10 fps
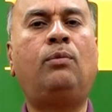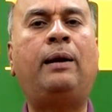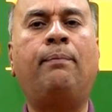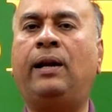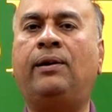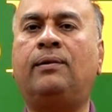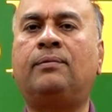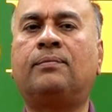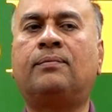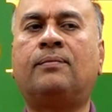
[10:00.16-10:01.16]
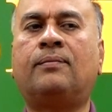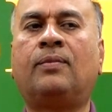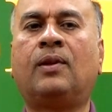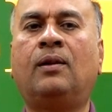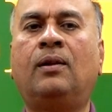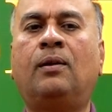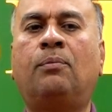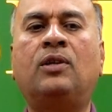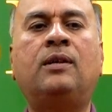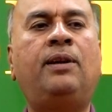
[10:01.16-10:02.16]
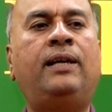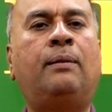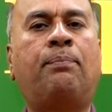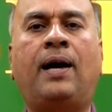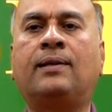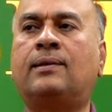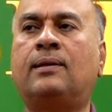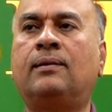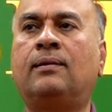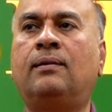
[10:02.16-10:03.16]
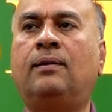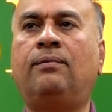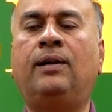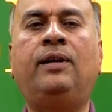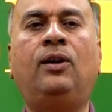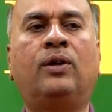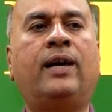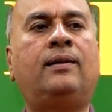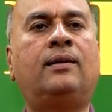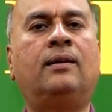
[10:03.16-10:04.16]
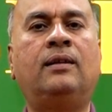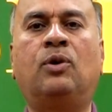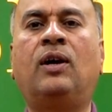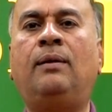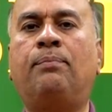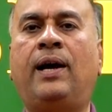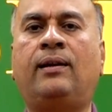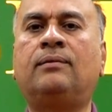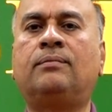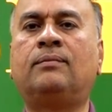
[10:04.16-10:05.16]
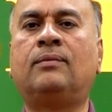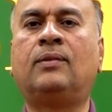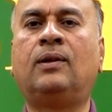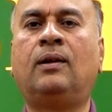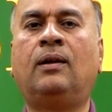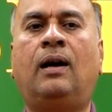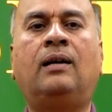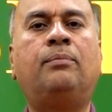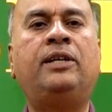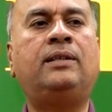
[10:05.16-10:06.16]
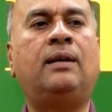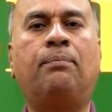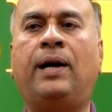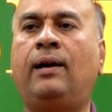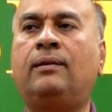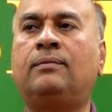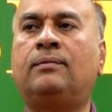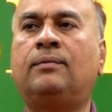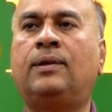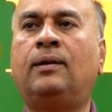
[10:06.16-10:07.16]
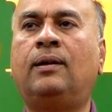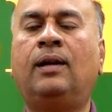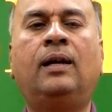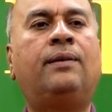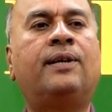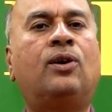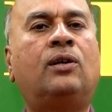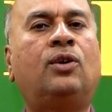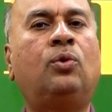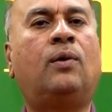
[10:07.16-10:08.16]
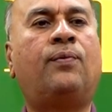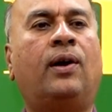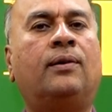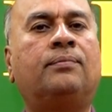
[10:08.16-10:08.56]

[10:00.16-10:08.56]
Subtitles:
by men. Possibly in the past, when we look at the Mughal Empire or the British Empire, It was not the rule of law.